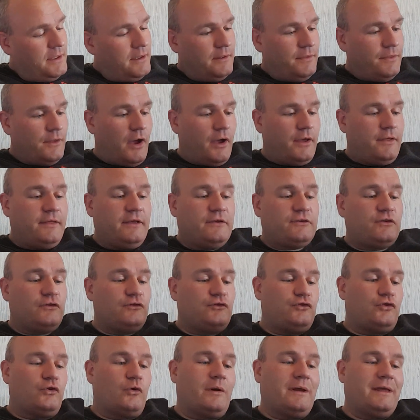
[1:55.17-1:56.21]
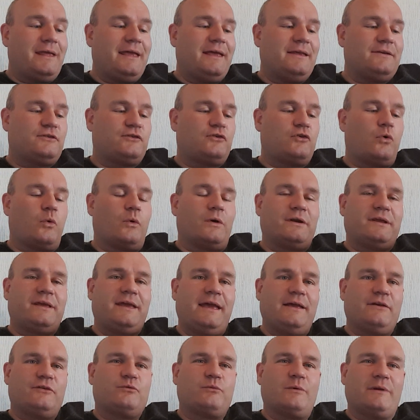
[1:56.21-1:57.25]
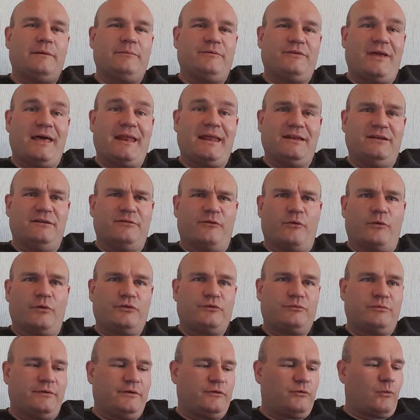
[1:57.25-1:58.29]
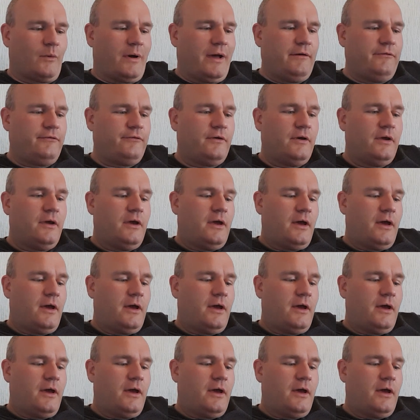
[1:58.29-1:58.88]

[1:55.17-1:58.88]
Now, this is during his court case when he was getting divorced with his wife.